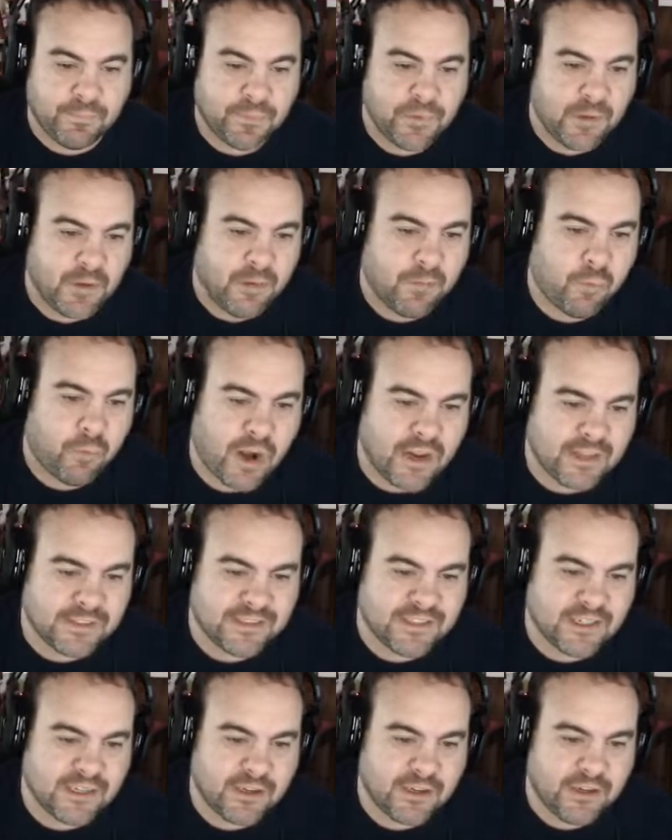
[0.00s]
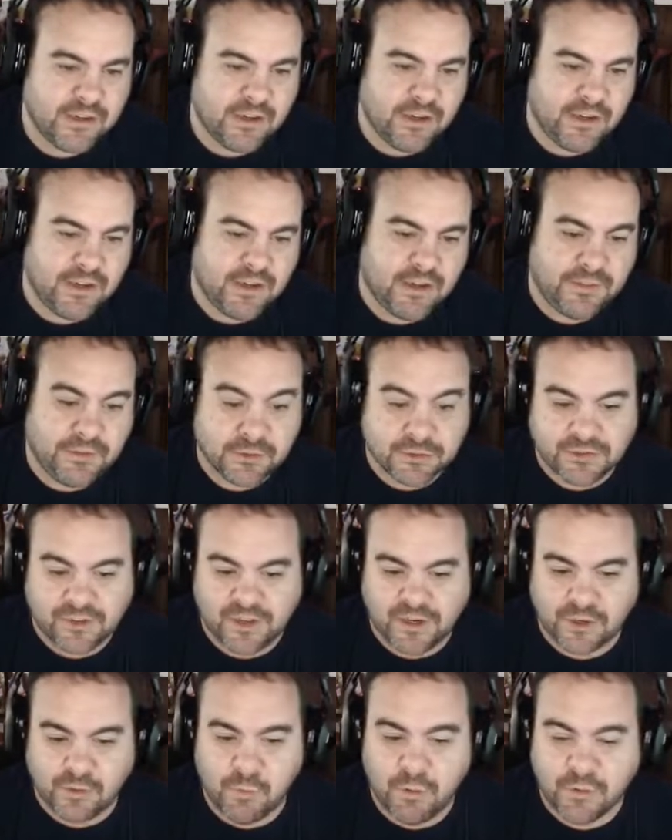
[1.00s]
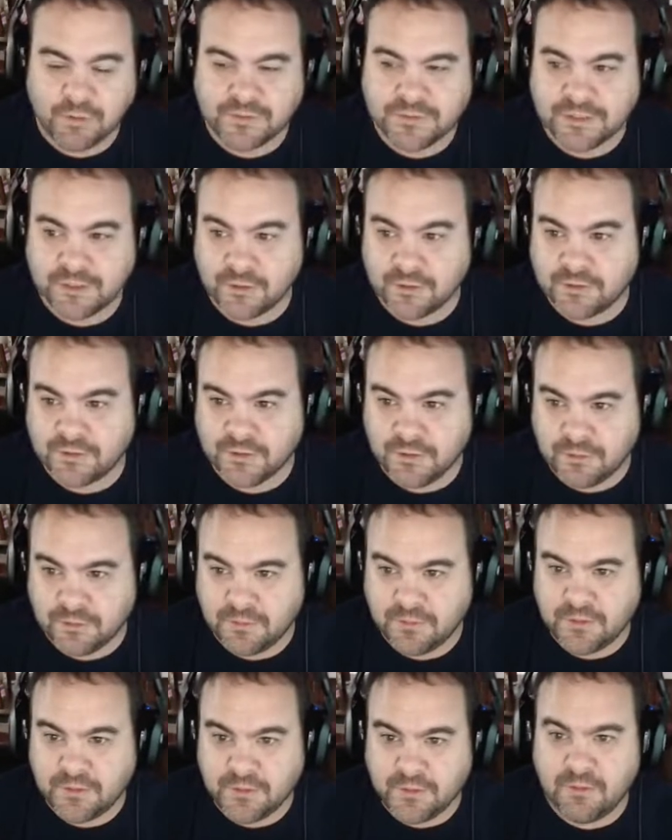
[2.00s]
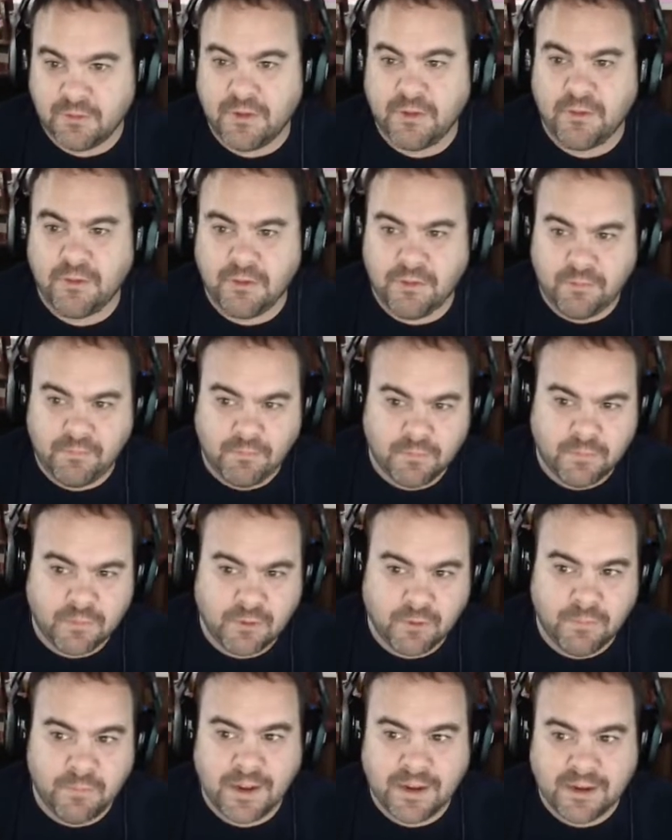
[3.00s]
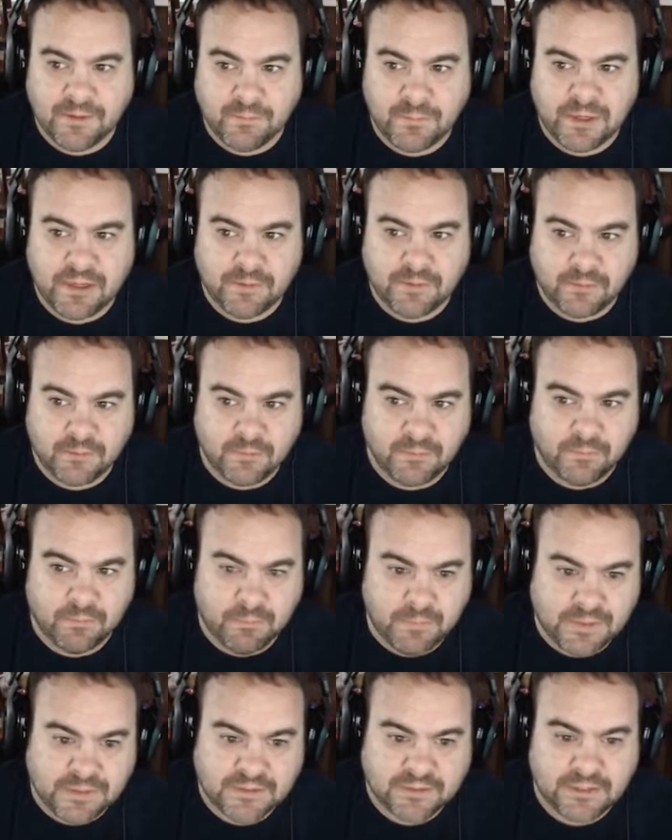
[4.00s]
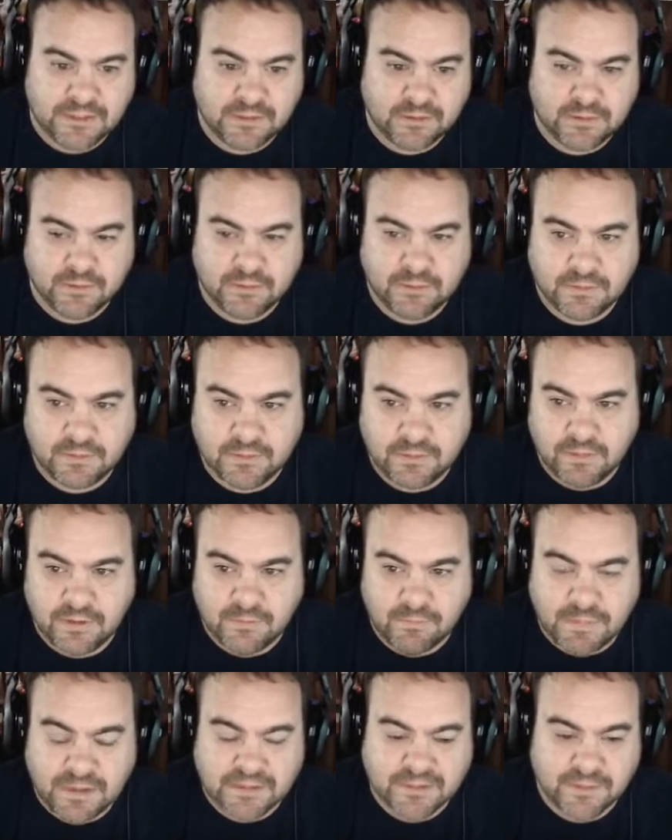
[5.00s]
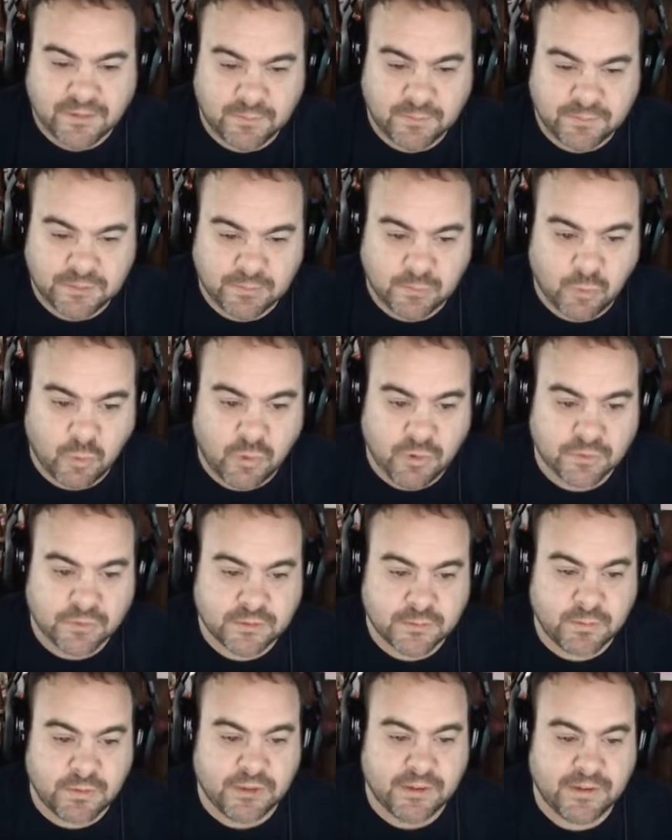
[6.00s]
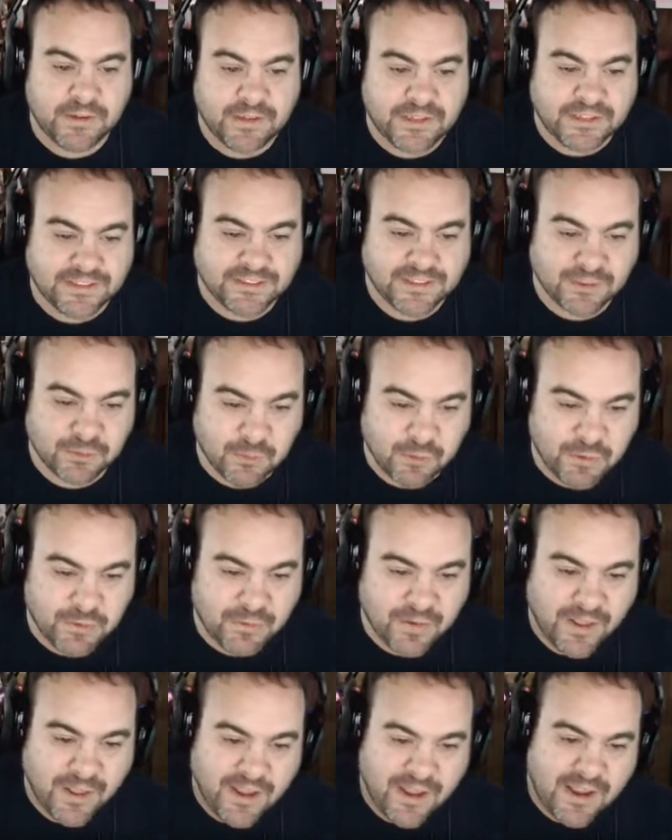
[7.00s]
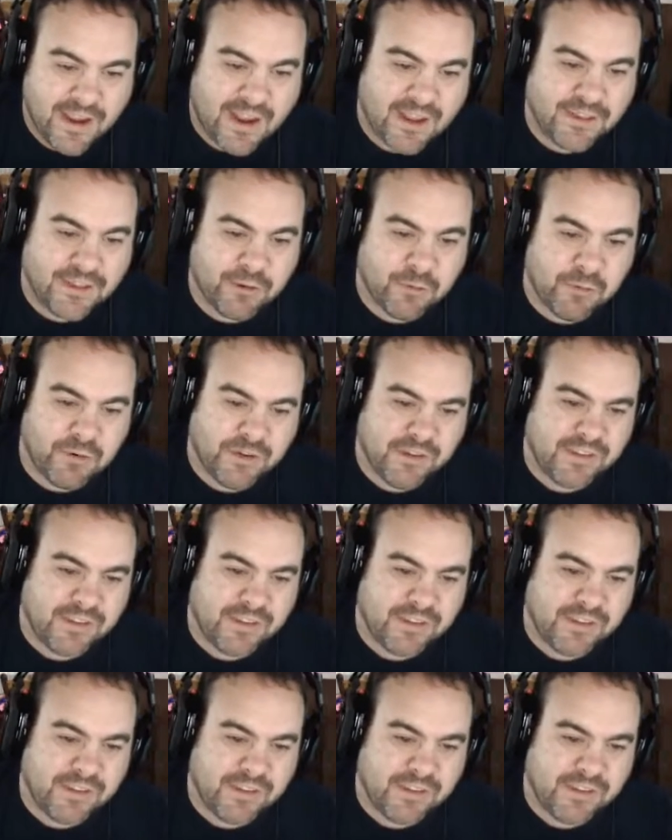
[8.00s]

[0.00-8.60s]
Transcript: Brad said there's a lot of quotes here, so don't mind me messing up some quotes. But he said, quote, I think one of the things